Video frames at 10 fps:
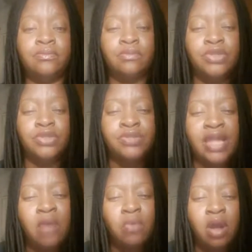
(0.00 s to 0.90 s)
You say
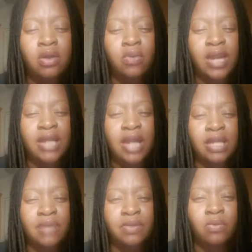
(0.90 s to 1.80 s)
I walk away, now
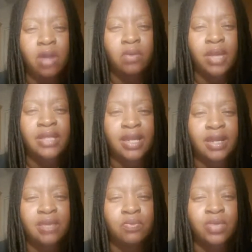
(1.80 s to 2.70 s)
let me walk away.
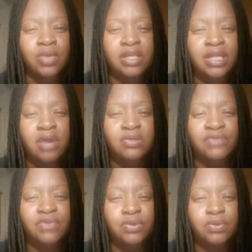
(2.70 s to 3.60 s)
Yeah, with Leos,
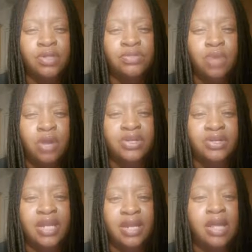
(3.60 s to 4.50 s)
if you do us wrong, you're
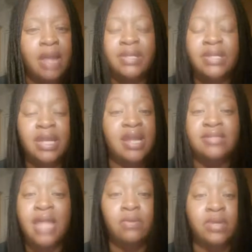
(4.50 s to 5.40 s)
dead. I mean, yeah, that's
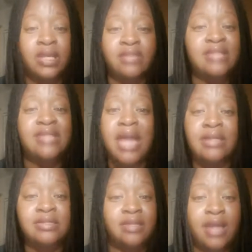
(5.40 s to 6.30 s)
how it is. That's
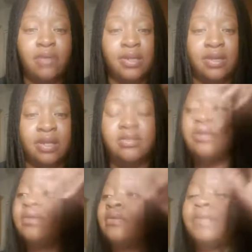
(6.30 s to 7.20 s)
honestly how it is.
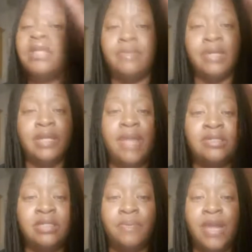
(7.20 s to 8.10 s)
But let me get back
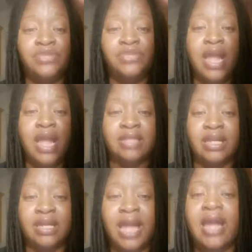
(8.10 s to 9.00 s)
to the Patreon
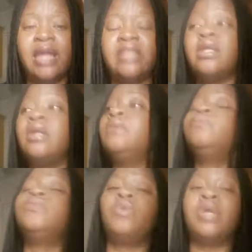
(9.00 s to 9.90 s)
thing, guys.
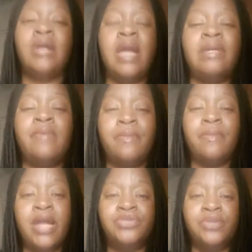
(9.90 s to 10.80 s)
When it comes to my
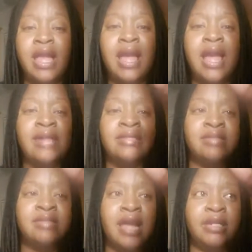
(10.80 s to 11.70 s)
Patreon, I
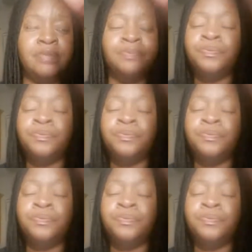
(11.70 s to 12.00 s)
decided